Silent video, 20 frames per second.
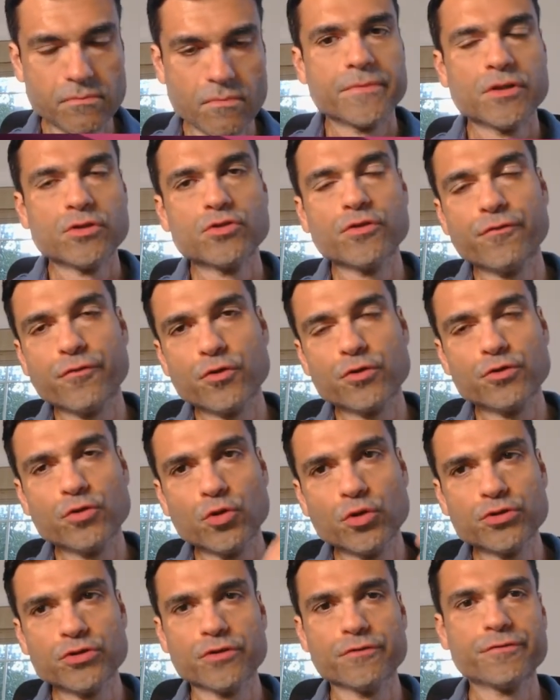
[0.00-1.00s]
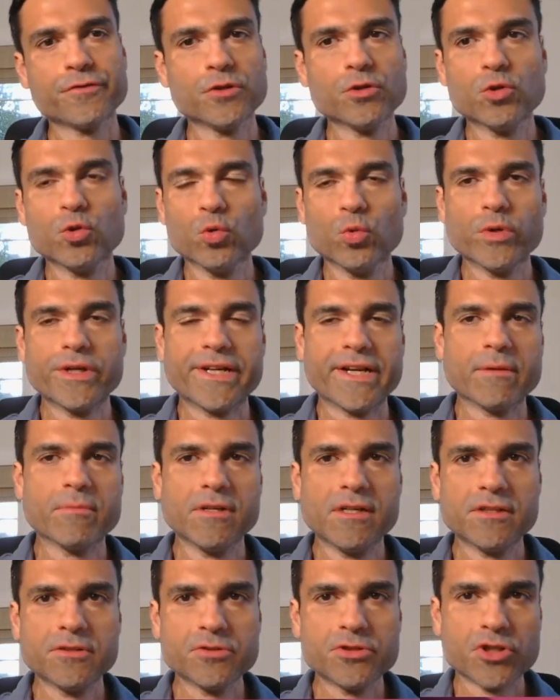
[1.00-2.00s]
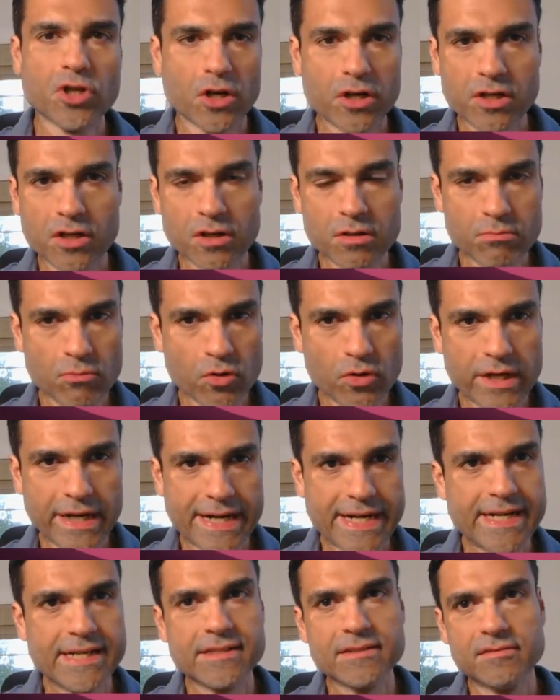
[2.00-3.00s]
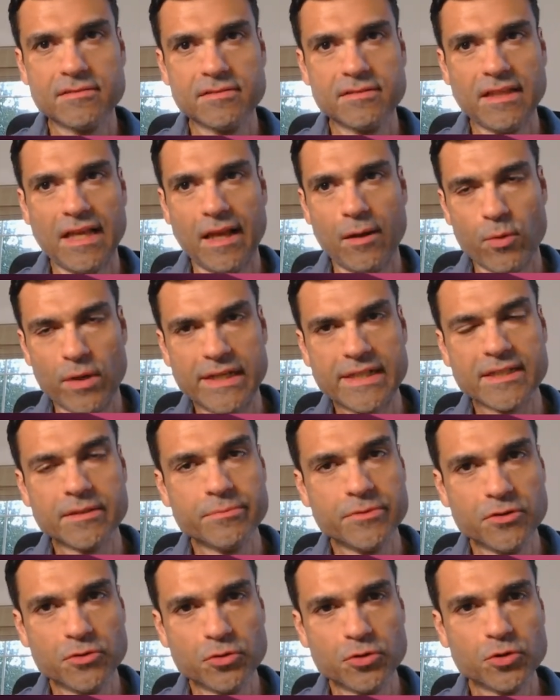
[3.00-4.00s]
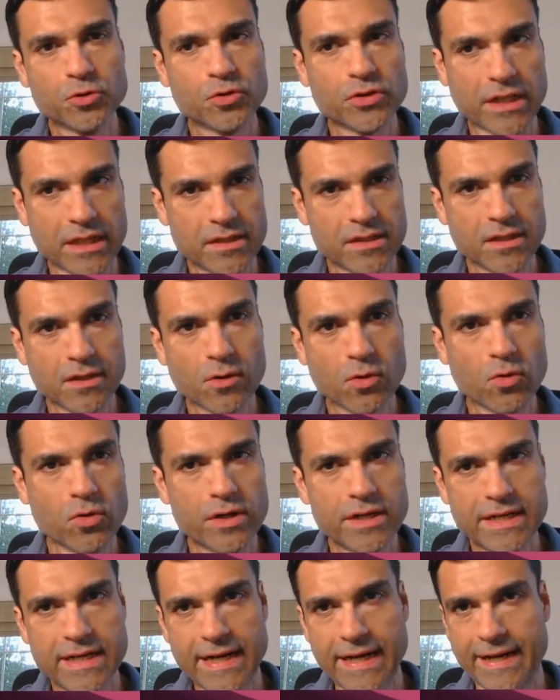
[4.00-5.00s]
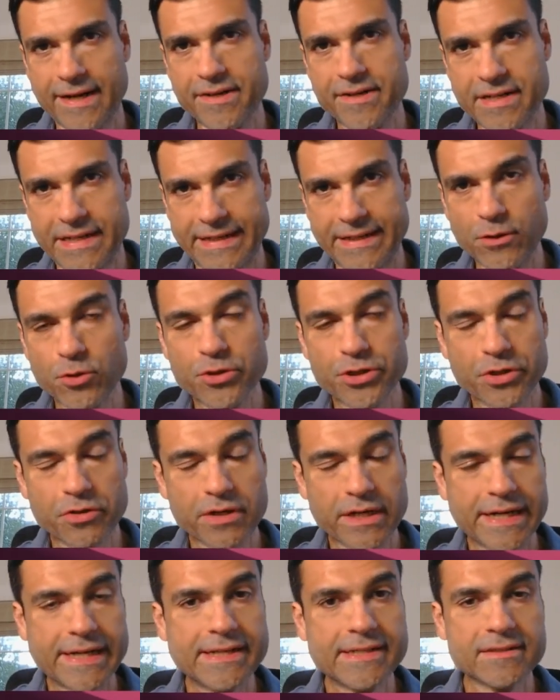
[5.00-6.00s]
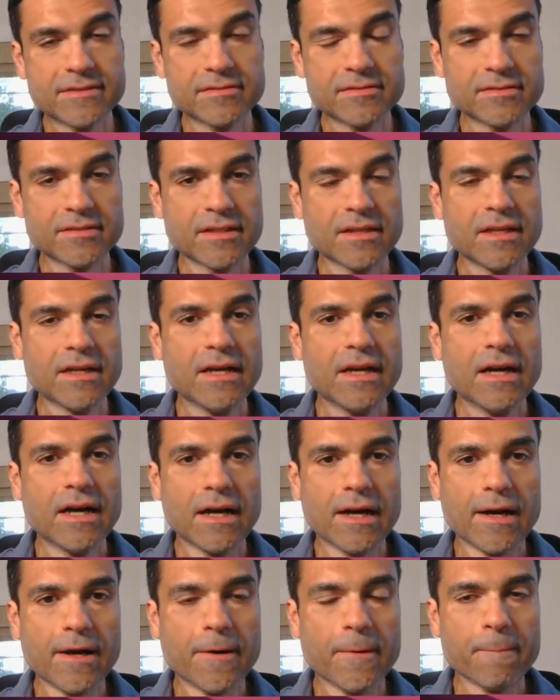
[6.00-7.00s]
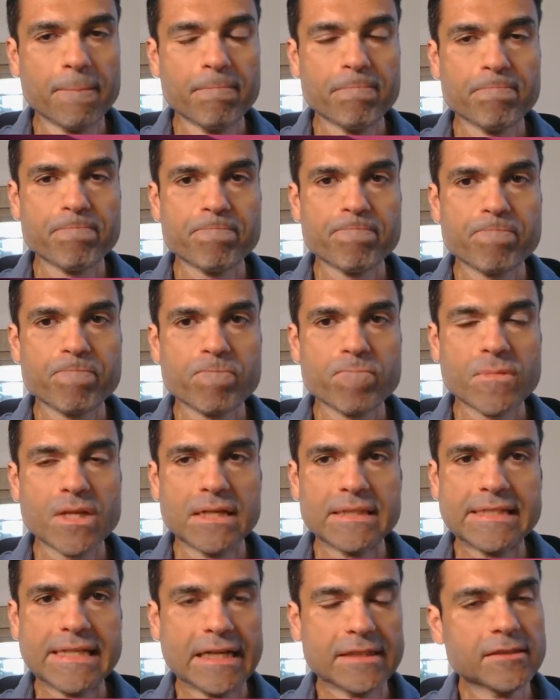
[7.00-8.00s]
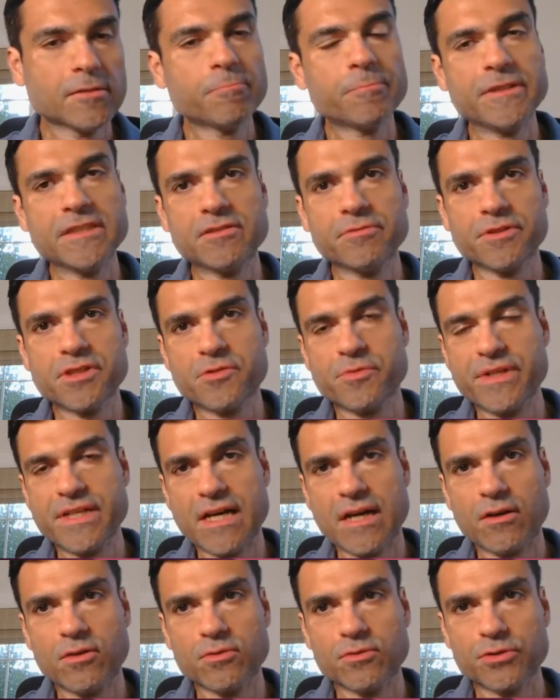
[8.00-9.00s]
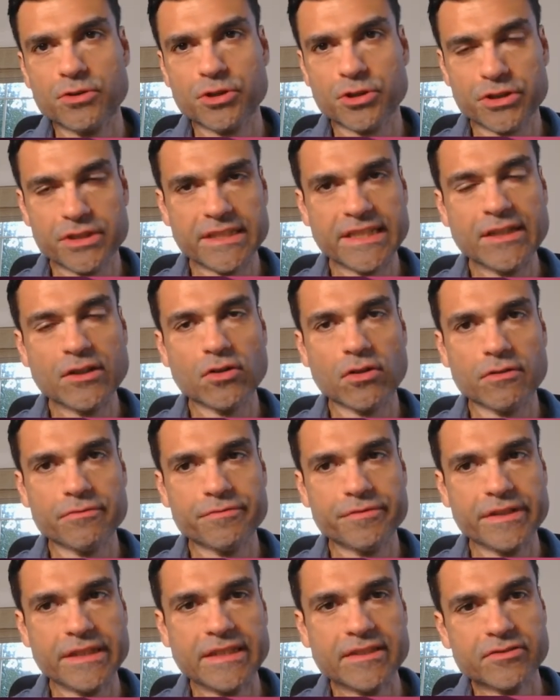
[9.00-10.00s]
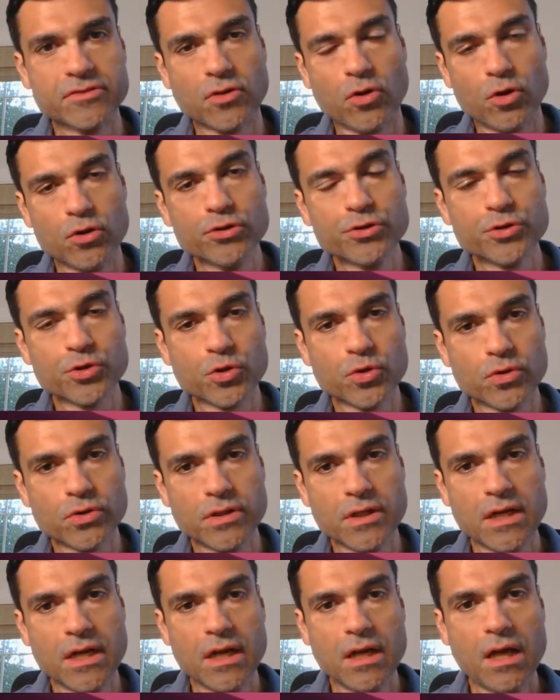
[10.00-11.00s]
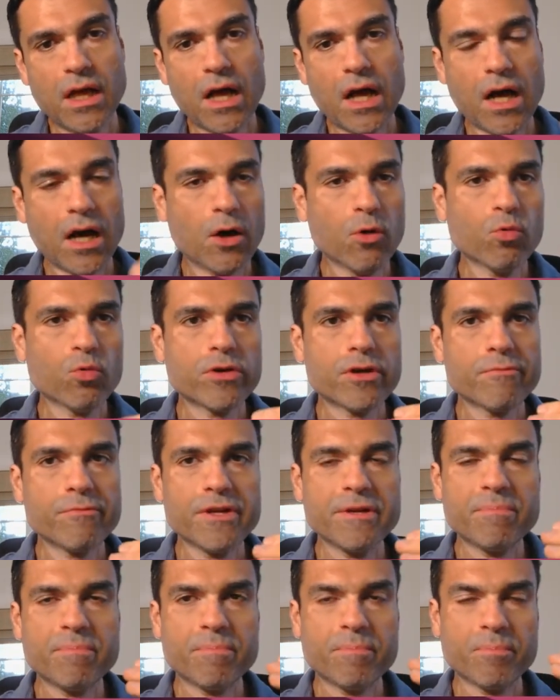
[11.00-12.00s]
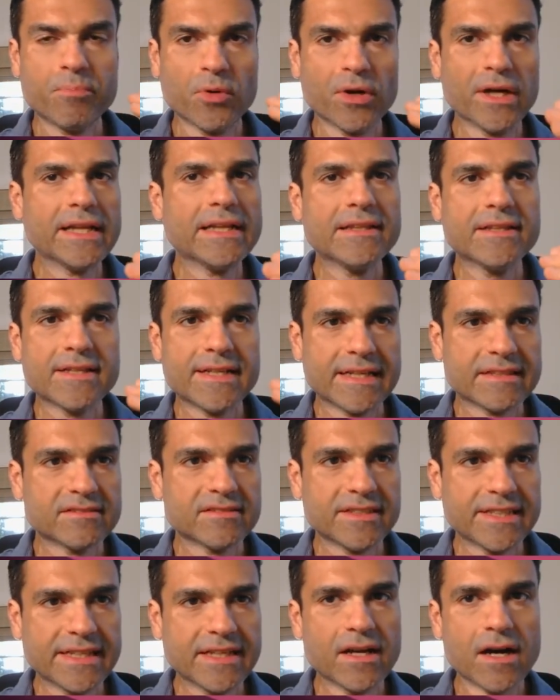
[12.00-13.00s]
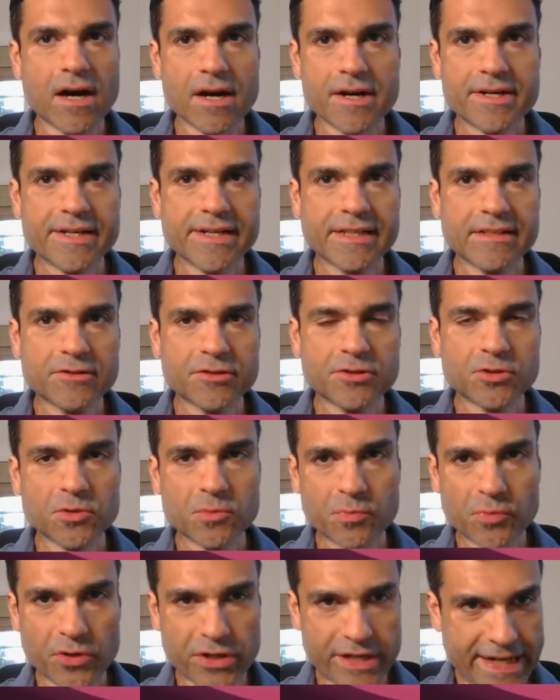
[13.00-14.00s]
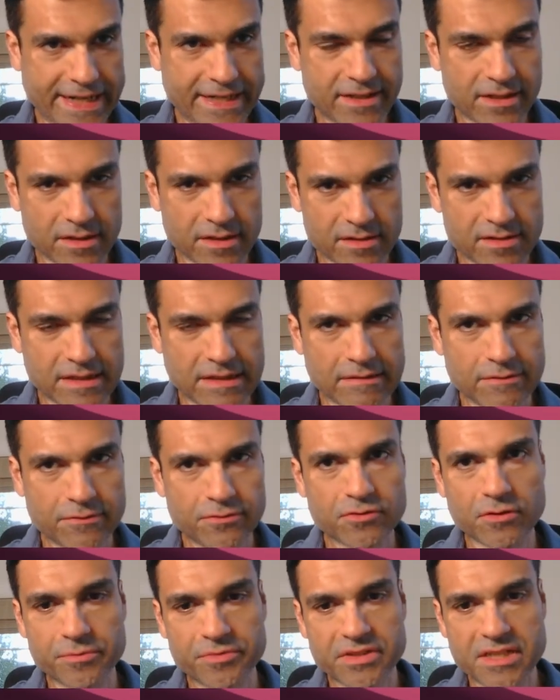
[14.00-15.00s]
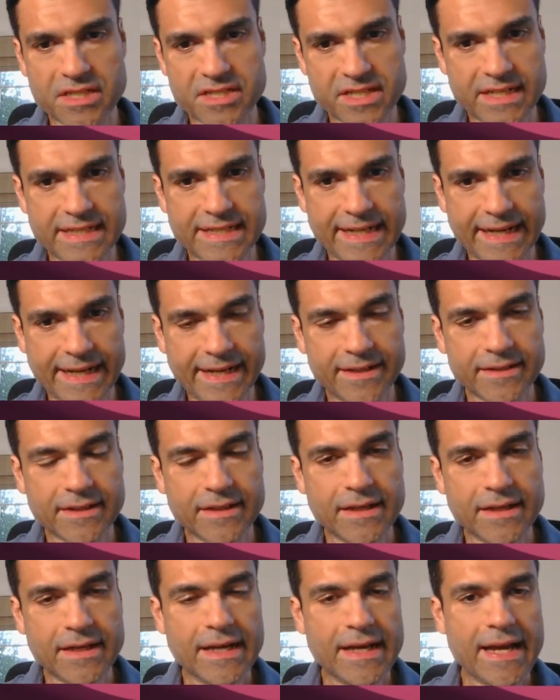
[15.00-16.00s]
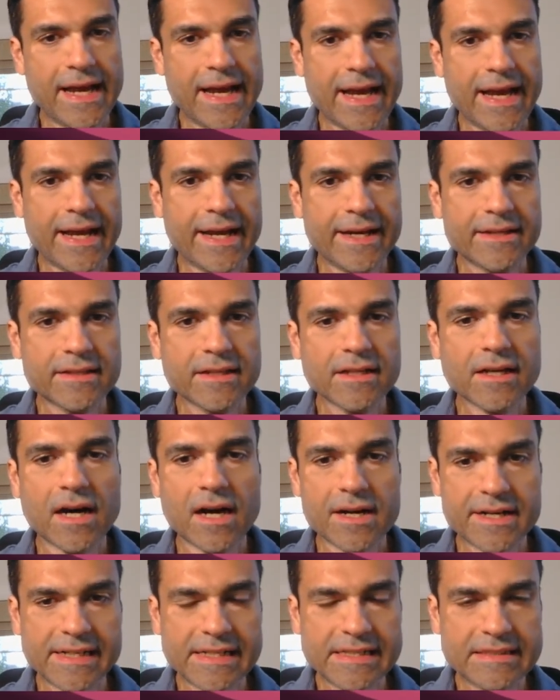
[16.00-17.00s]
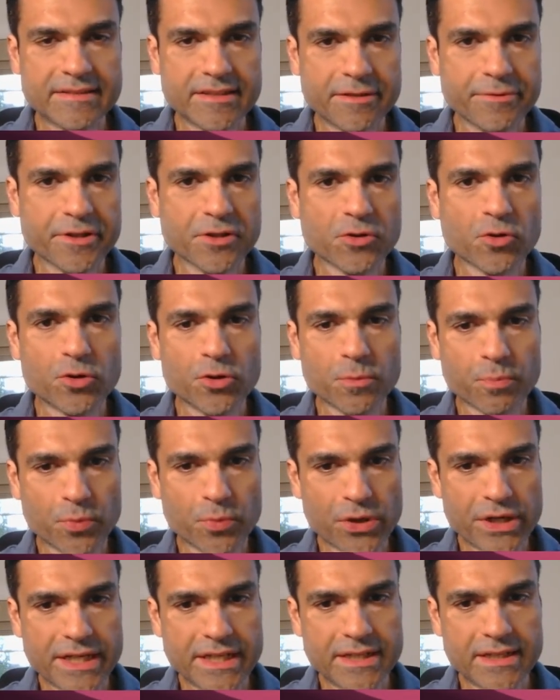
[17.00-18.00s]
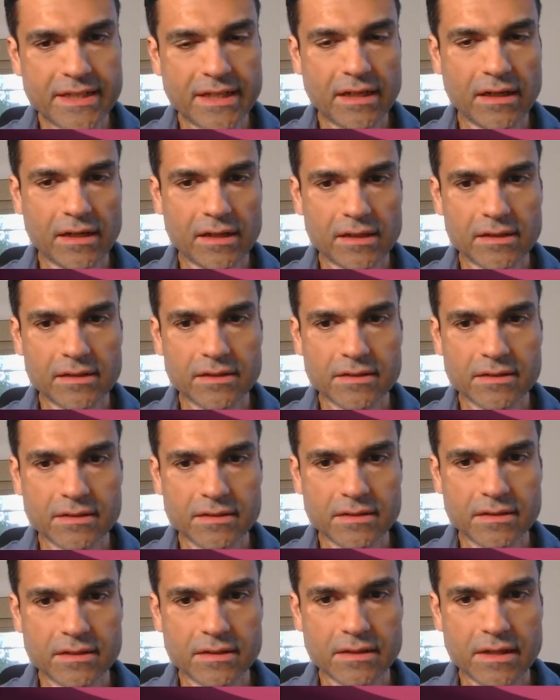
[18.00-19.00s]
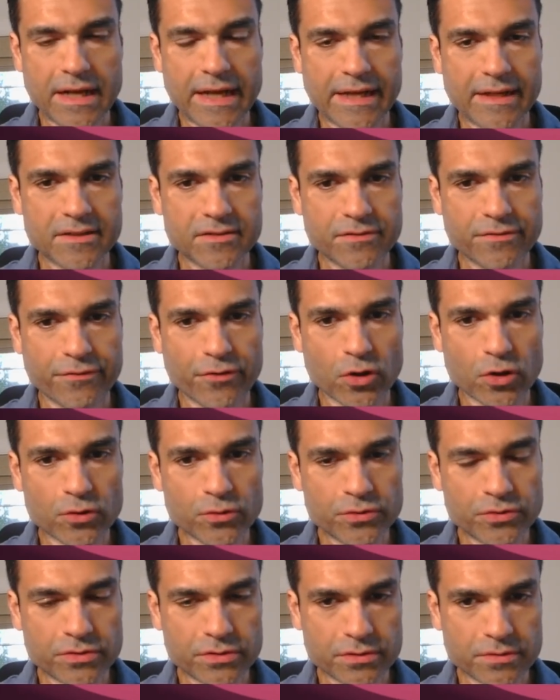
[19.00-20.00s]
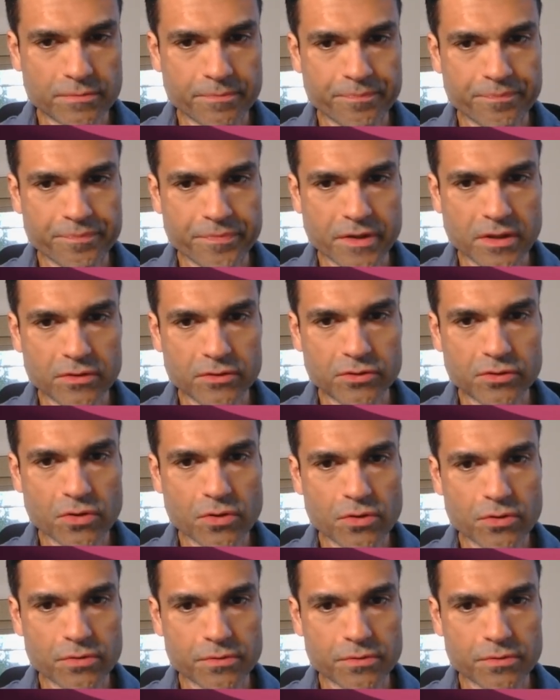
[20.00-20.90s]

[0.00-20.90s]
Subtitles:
So for those of you who were able to jot down more ideas, I welcome you to run the code and try out your ideas. The other piece which we now should think of is also how would we put in the necessary guardrails to protect ourselves from such an attack. And the guardrails that we are going to put in are as follows. So